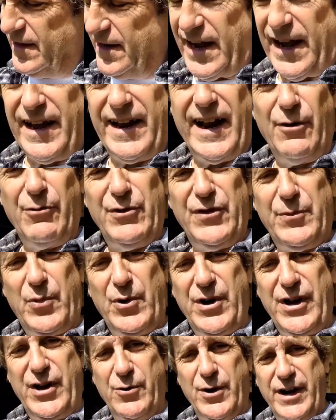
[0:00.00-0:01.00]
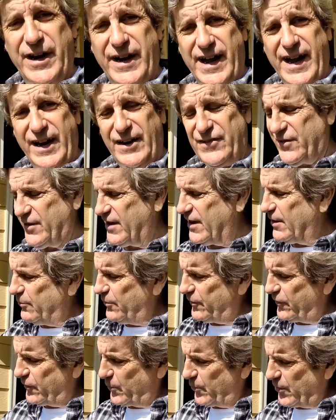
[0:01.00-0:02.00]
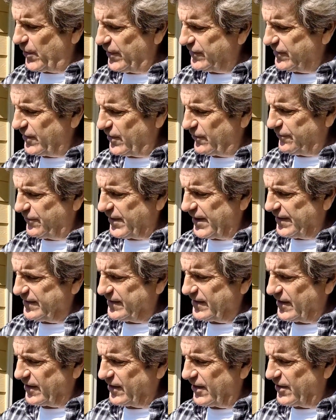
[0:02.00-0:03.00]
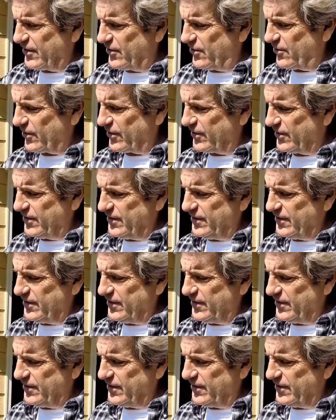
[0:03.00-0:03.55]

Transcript: And that was pretty quick, actually. I was surprised how fast that got dark.